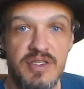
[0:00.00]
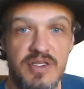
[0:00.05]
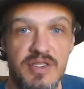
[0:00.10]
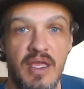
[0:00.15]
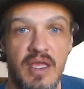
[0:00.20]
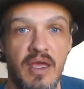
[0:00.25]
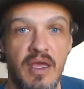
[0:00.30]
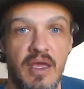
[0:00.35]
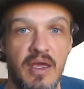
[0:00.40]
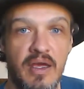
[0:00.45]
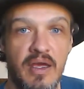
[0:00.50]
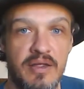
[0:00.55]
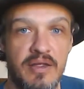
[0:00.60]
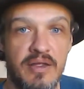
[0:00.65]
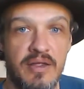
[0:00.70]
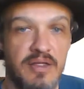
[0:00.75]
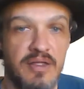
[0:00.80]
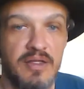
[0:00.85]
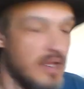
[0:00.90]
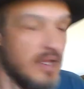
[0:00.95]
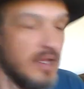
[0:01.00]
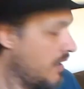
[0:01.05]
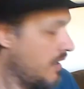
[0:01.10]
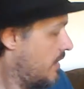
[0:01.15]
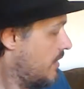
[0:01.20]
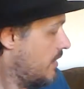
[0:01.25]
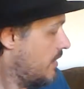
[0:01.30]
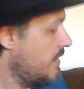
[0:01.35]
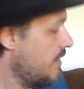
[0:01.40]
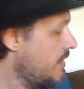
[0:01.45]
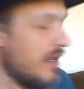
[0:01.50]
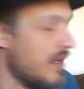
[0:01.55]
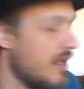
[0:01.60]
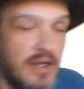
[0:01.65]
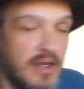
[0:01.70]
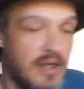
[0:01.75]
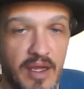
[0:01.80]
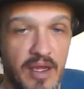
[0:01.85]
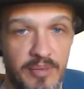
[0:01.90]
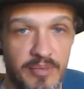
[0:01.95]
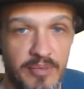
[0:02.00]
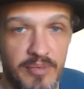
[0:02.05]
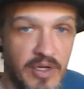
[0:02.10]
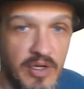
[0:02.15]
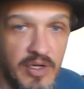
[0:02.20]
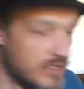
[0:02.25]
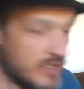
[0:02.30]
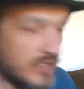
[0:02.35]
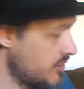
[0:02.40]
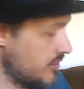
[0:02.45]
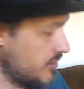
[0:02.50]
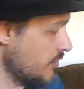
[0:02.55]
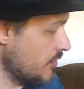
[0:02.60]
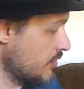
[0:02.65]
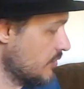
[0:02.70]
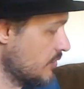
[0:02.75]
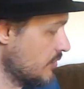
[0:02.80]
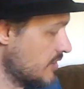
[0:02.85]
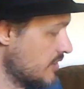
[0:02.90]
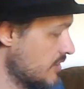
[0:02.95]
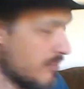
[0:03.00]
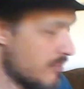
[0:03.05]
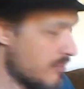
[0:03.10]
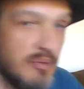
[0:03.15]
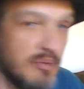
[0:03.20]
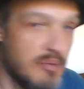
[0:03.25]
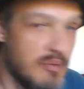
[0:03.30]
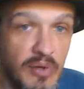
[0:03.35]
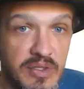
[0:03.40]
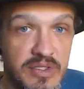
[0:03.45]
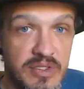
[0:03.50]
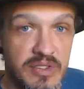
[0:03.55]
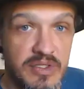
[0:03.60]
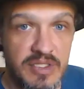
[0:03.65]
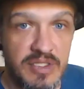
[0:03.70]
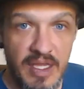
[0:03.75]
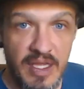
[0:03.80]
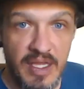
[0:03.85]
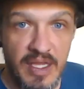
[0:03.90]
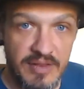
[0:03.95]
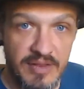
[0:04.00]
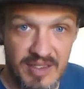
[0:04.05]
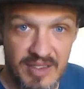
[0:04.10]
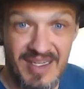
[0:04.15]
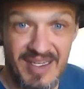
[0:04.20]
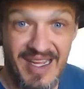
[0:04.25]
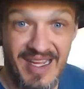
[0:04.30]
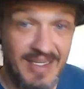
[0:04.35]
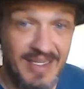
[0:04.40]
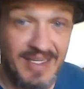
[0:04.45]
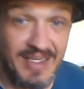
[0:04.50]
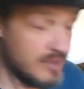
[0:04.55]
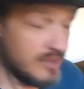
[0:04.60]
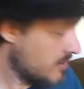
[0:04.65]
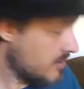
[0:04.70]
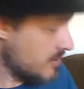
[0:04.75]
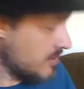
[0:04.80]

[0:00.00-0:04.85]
and then I'm going to show you some of the books and the dice.